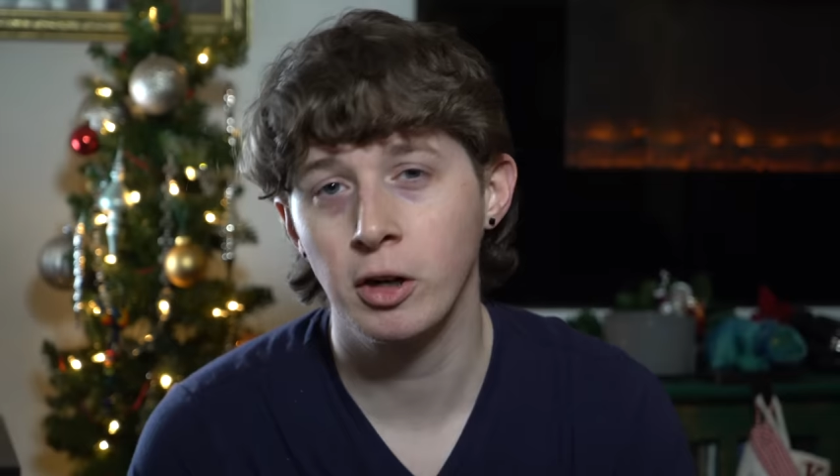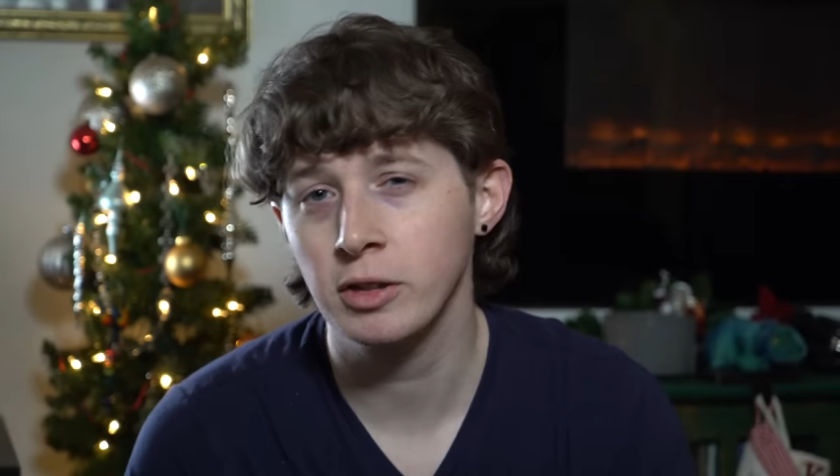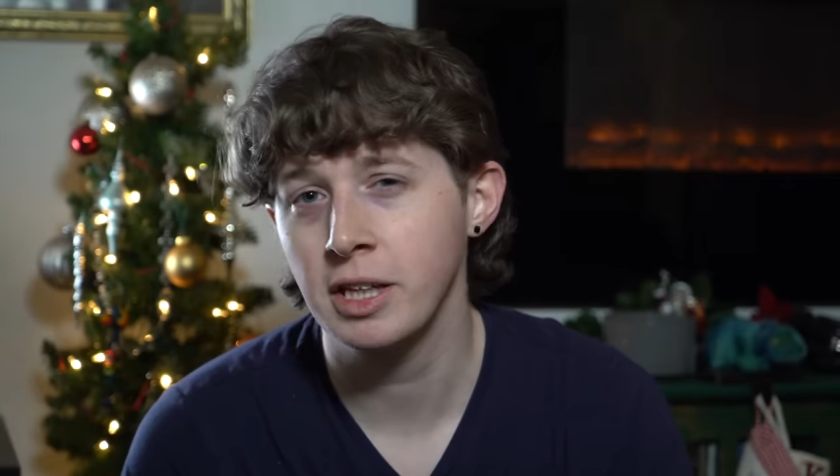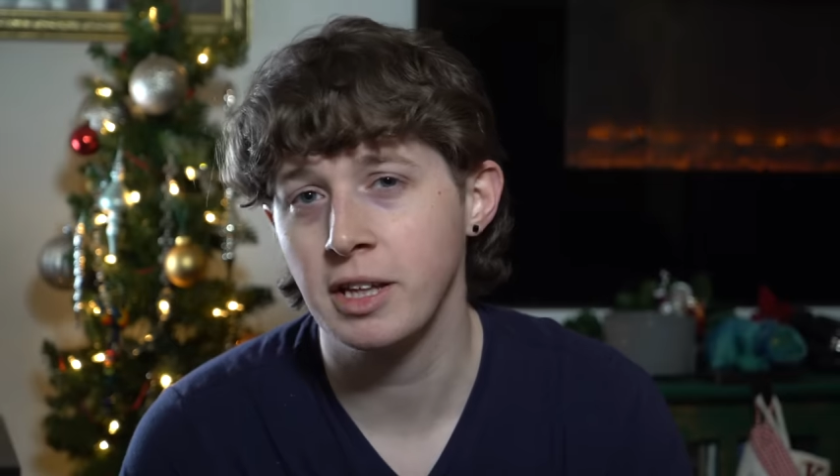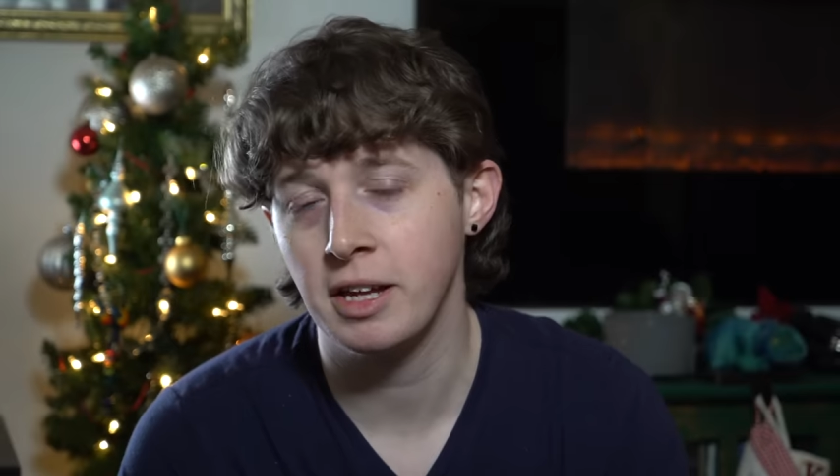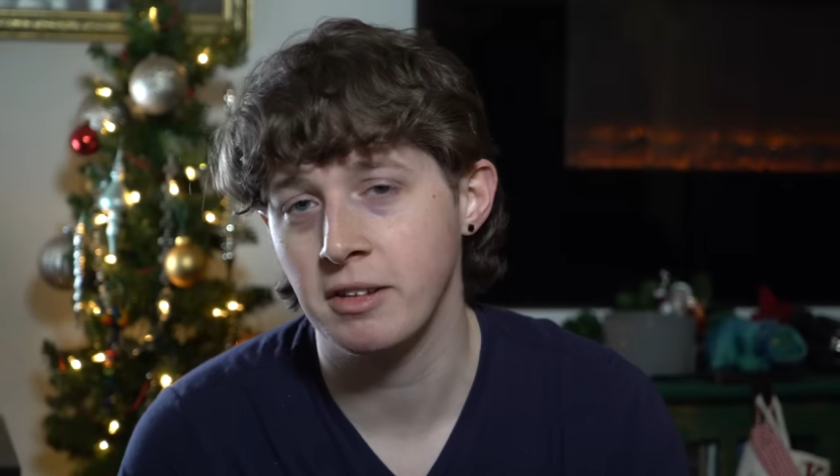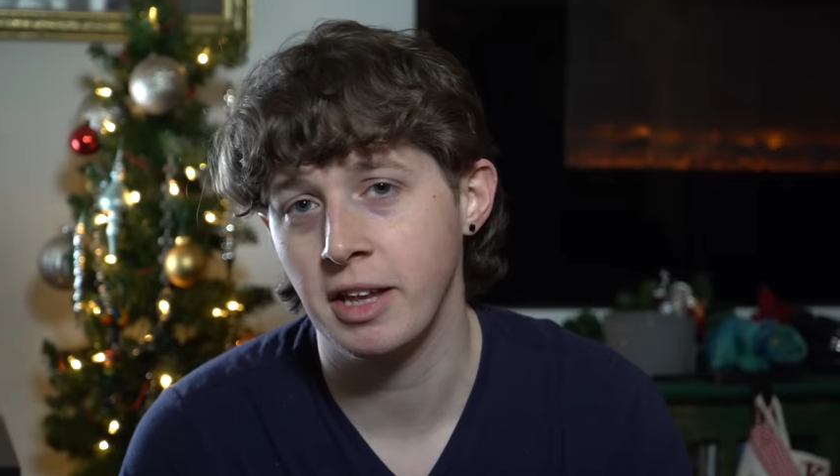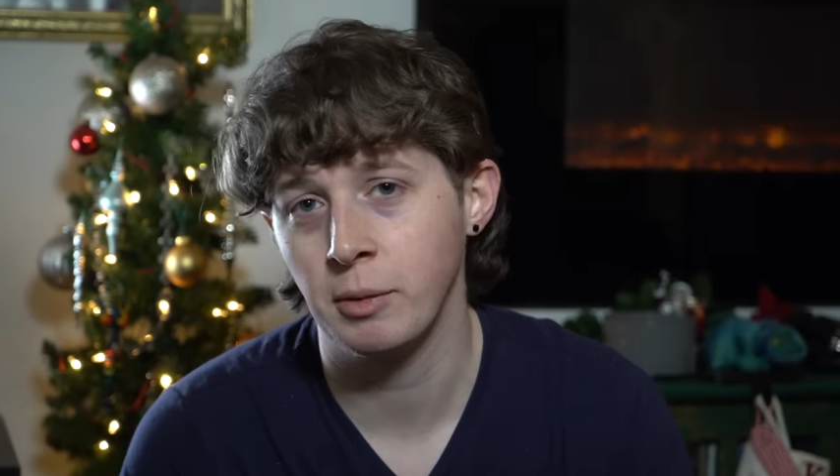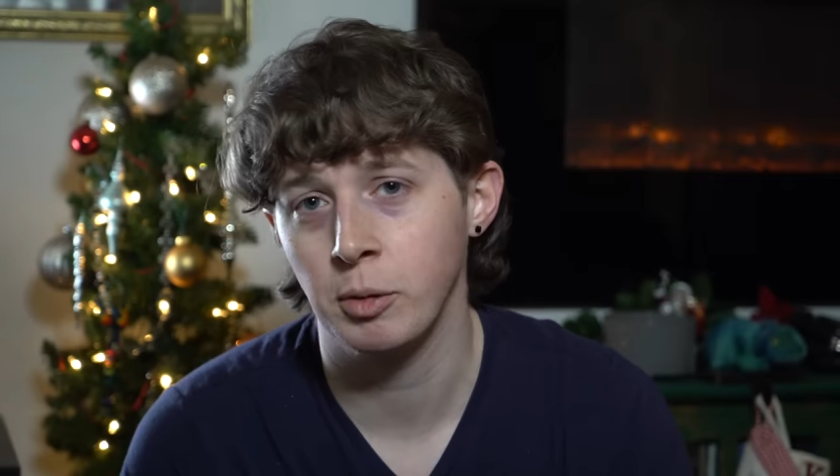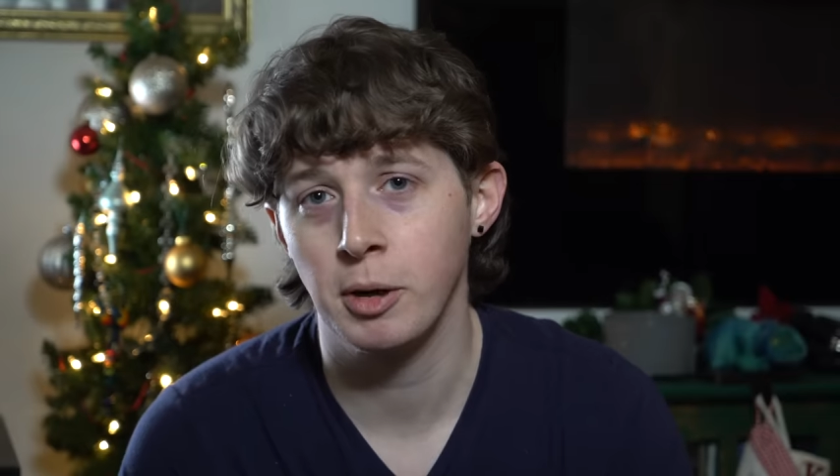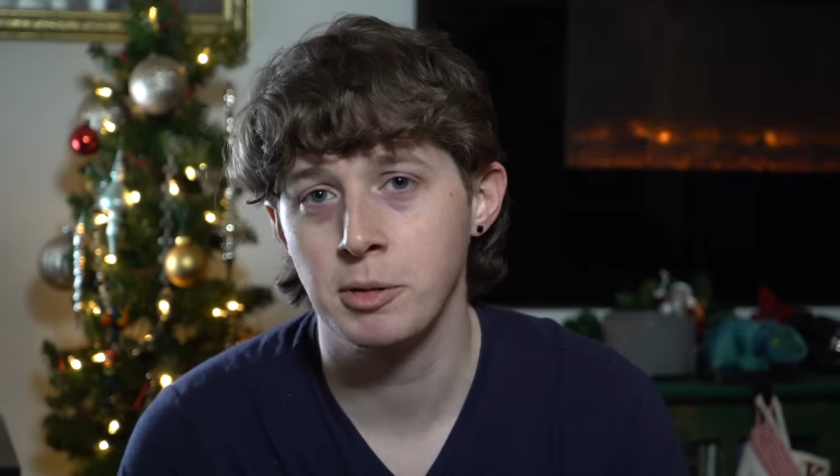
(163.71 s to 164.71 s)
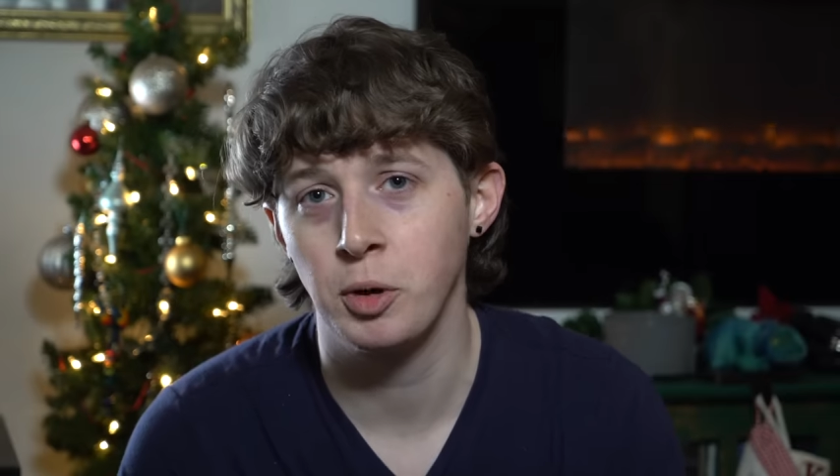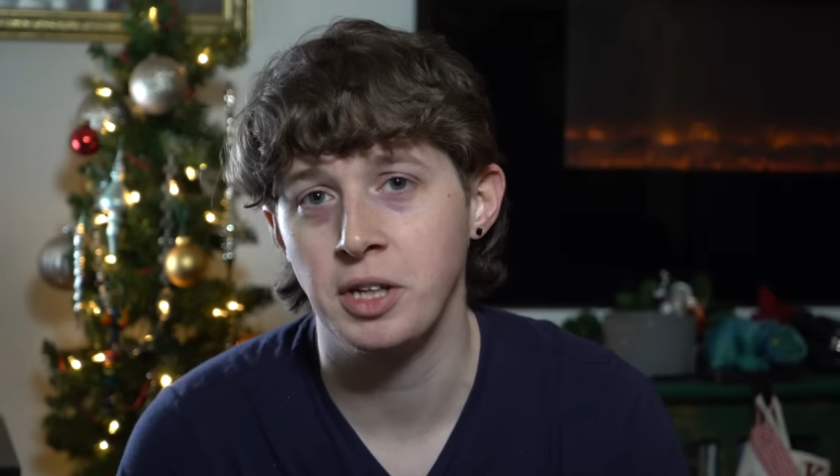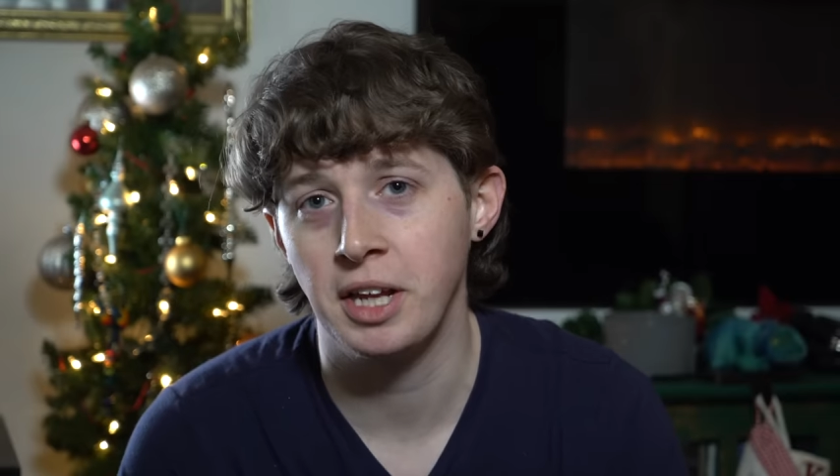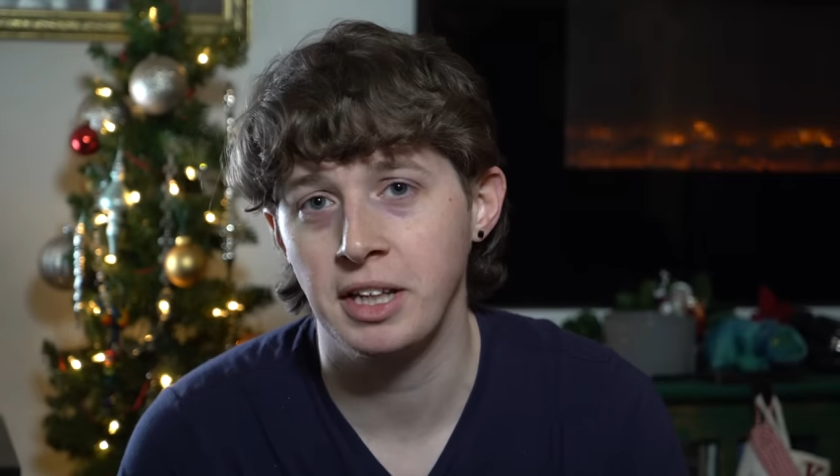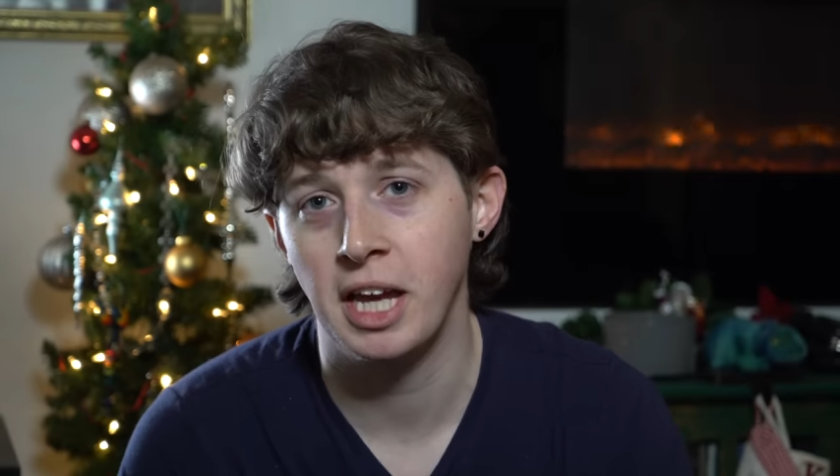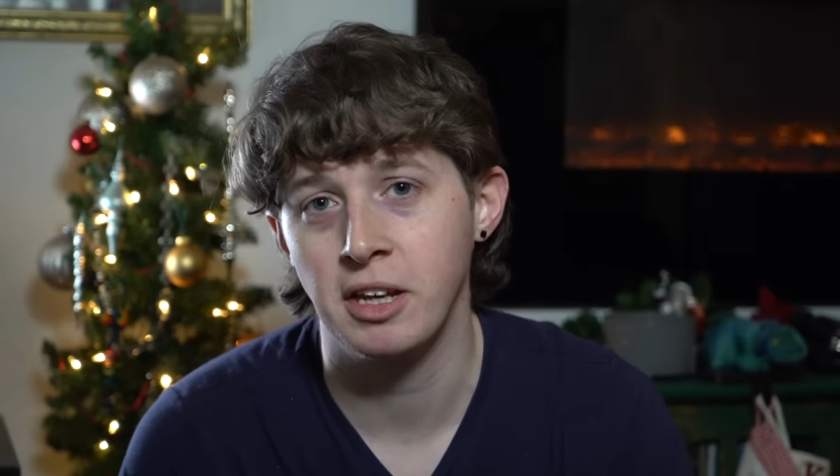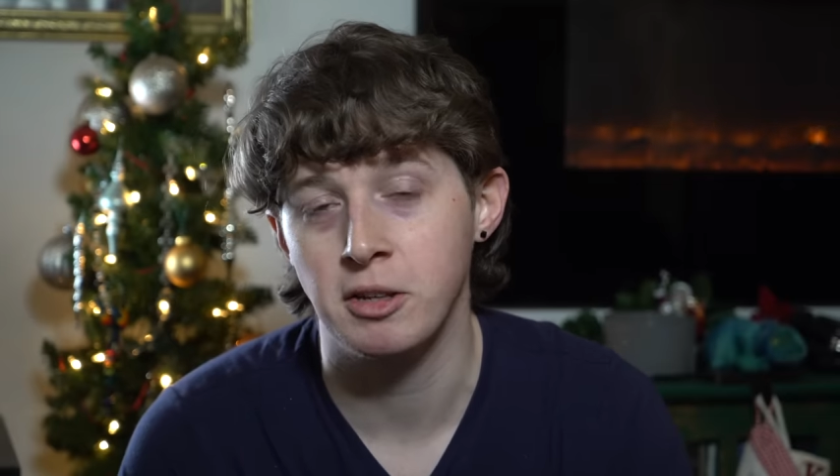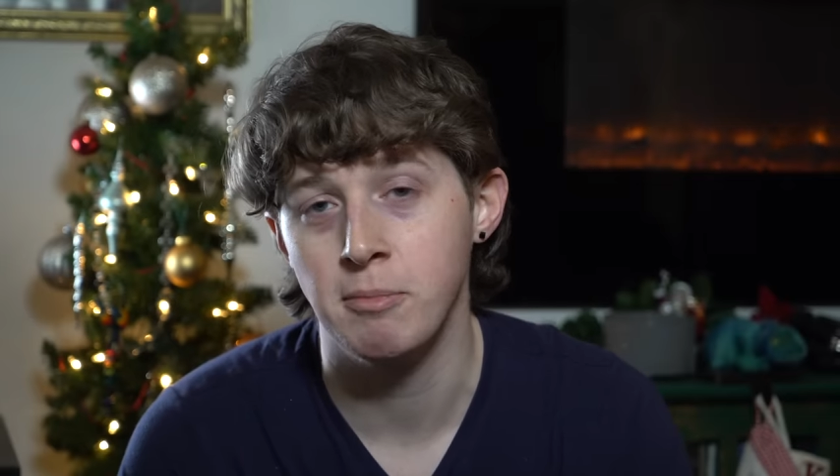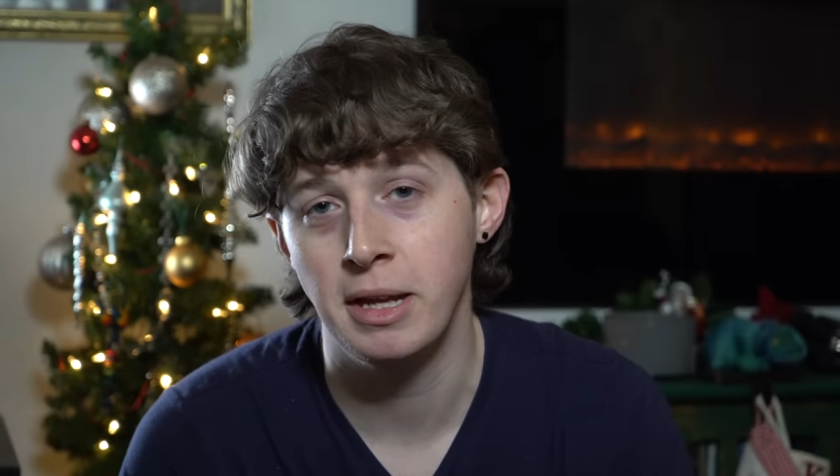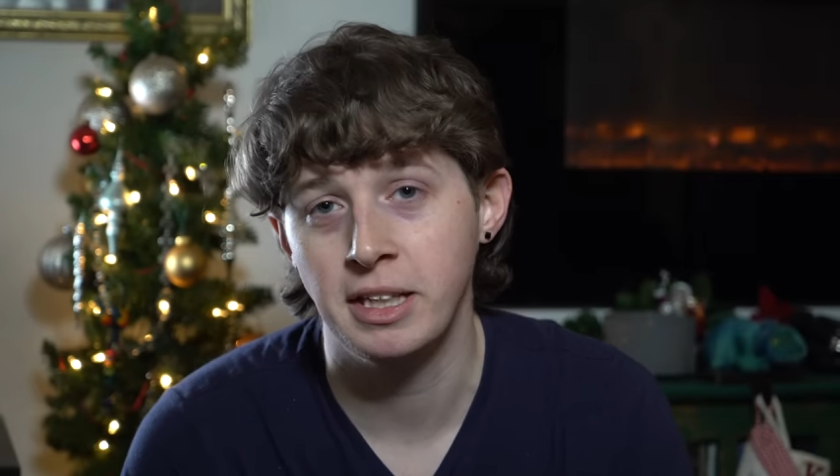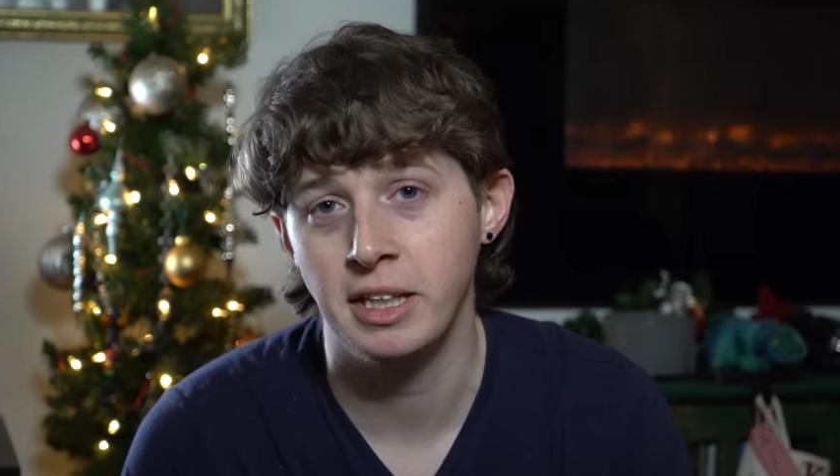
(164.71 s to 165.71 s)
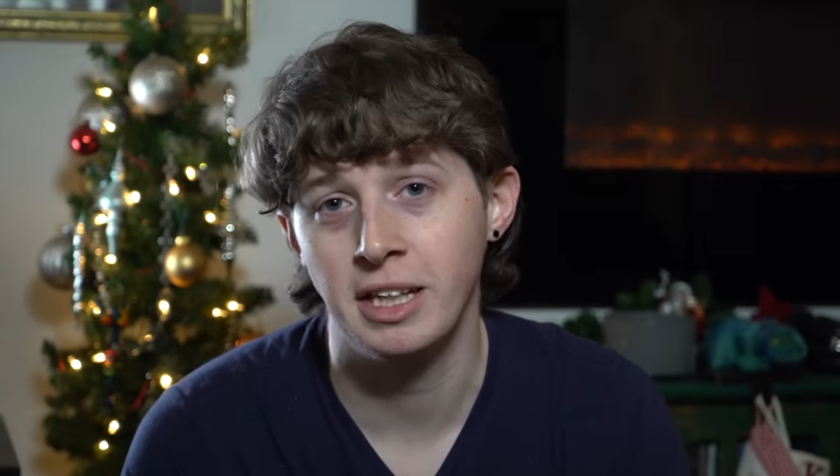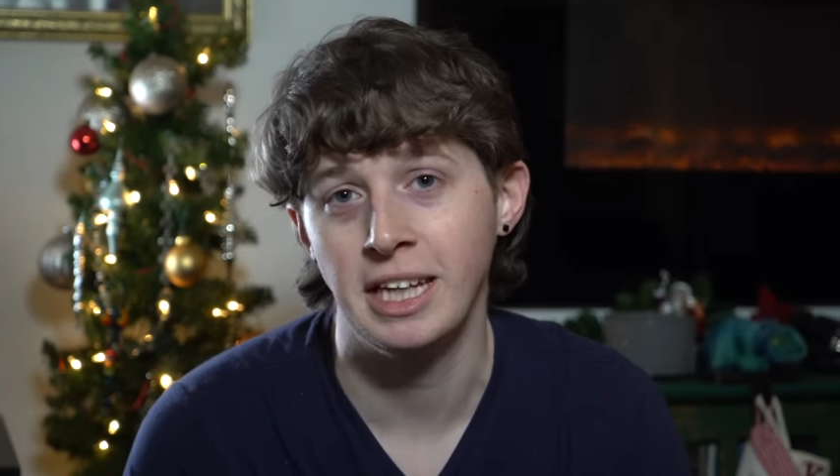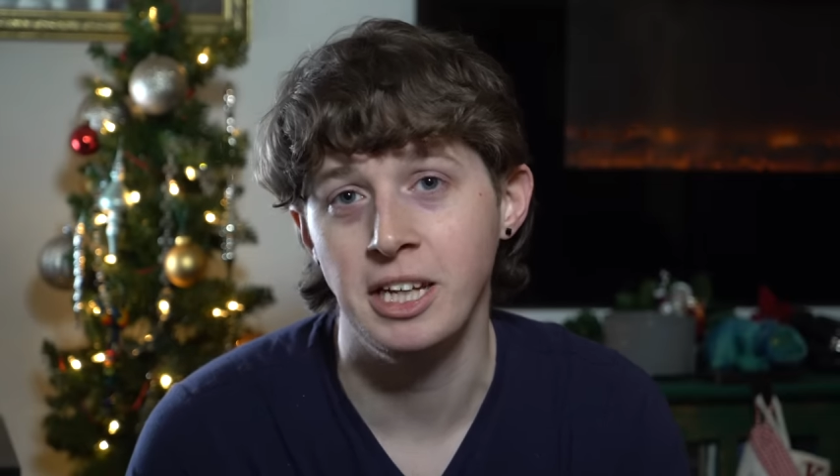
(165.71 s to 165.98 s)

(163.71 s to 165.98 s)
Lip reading: the early days, they were much more dedicated to making